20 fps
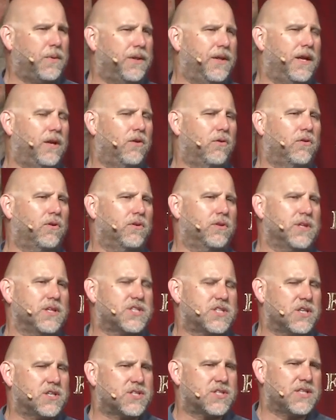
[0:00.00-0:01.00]
and they don't only
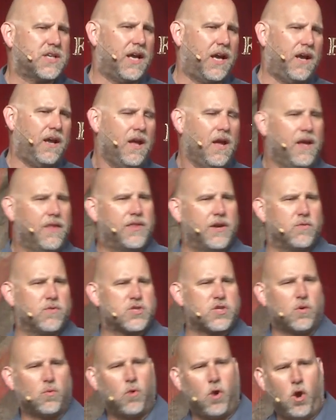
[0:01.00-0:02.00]
just say there
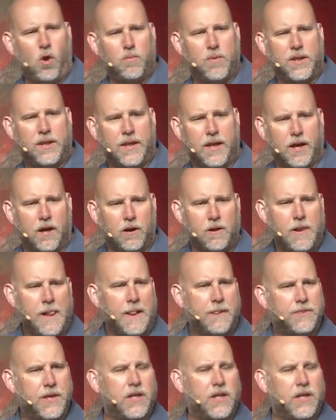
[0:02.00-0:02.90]
was a Roman there.